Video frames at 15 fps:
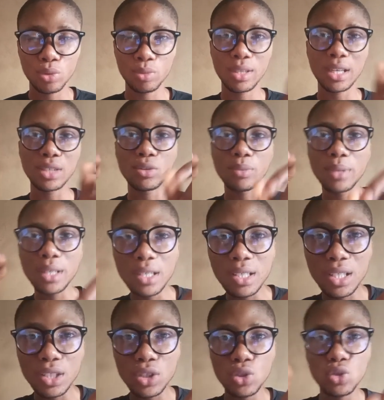there are some
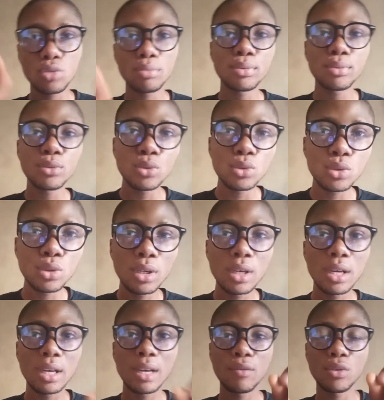ingredients you put
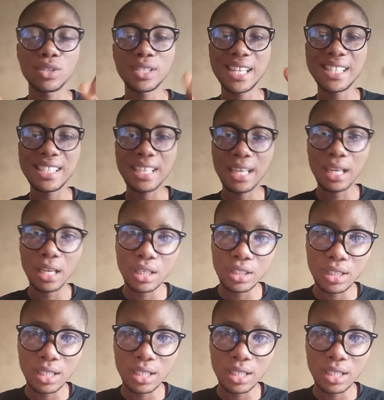for certain age,